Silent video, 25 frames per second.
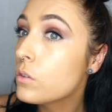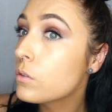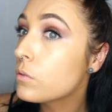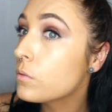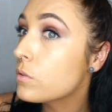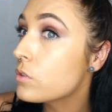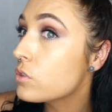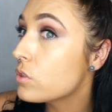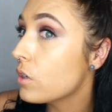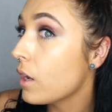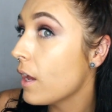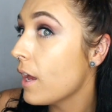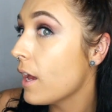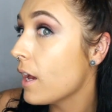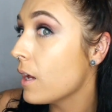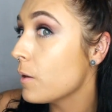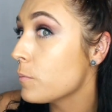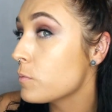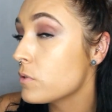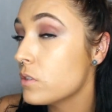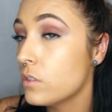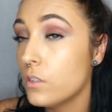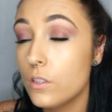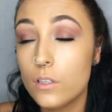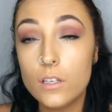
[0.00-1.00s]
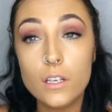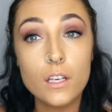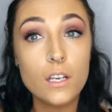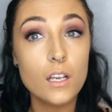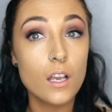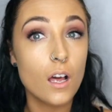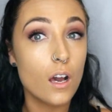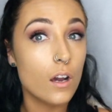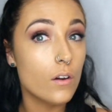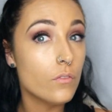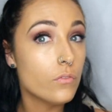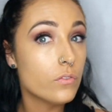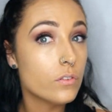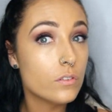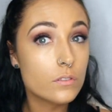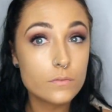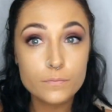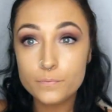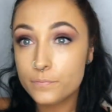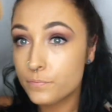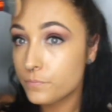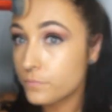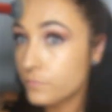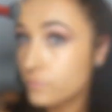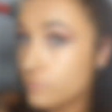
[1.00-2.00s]
which I absolutely love.
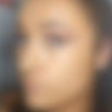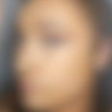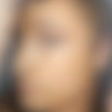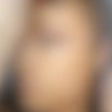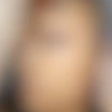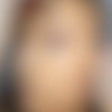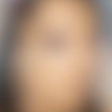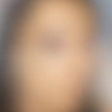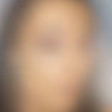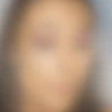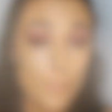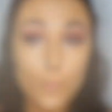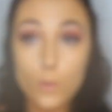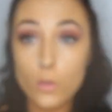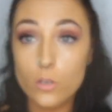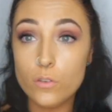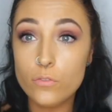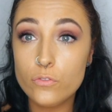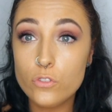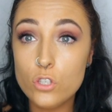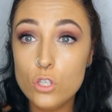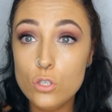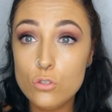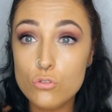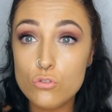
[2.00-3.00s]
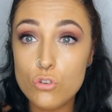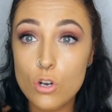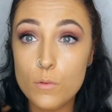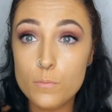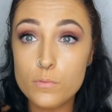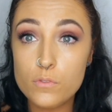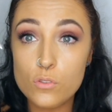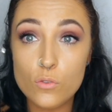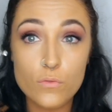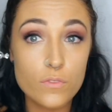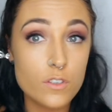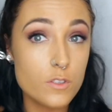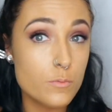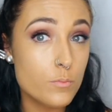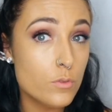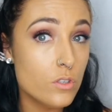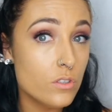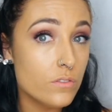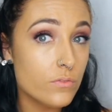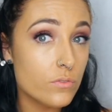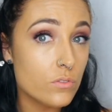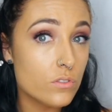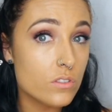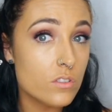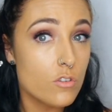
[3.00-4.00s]
Let's start by putting a few drops of this
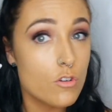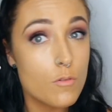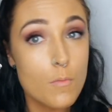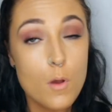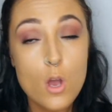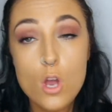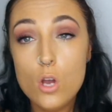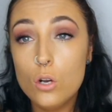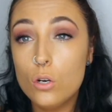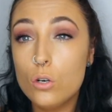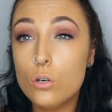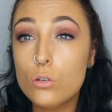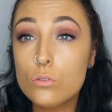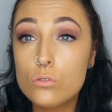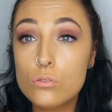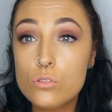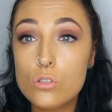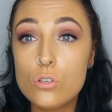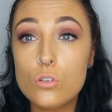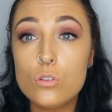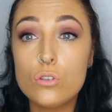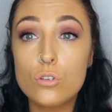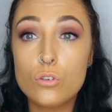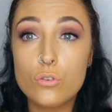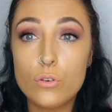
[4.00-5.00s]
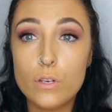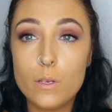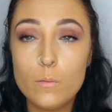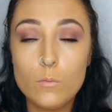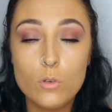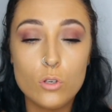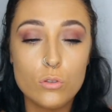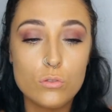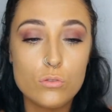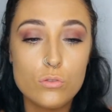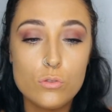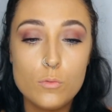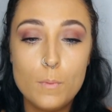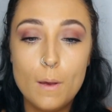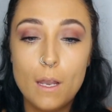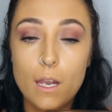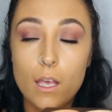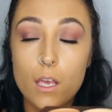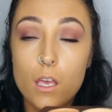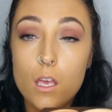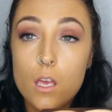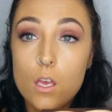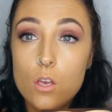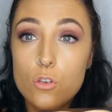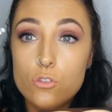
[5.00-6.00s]
beautiful serum onto the cream contour
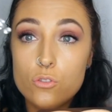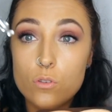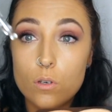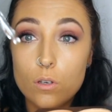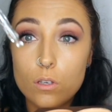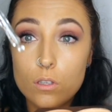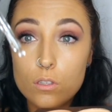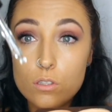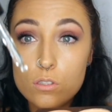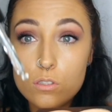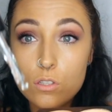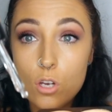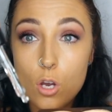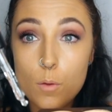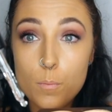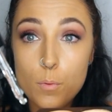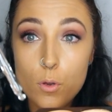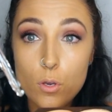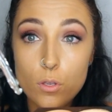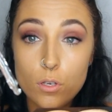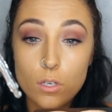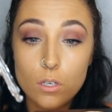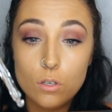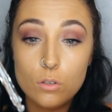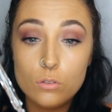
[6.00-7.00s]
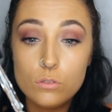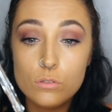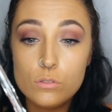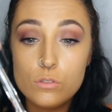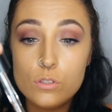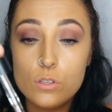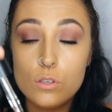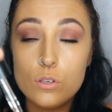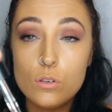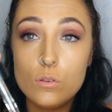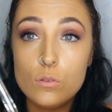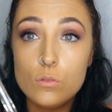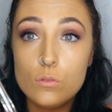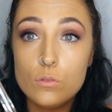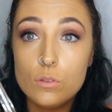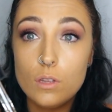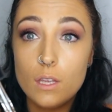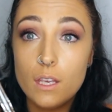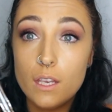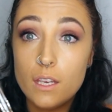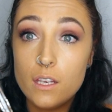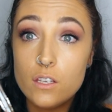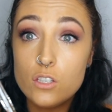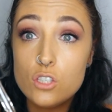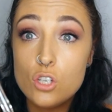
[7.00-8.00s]
palette. So I'm going to start putting it onto
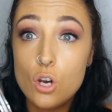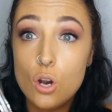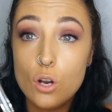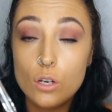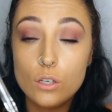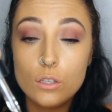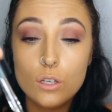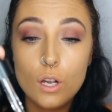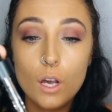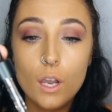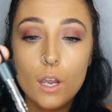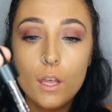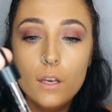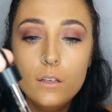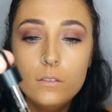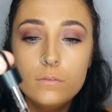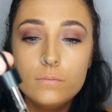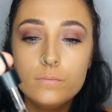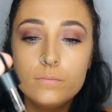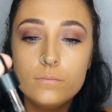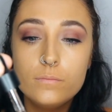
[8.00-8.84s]
the darker colour.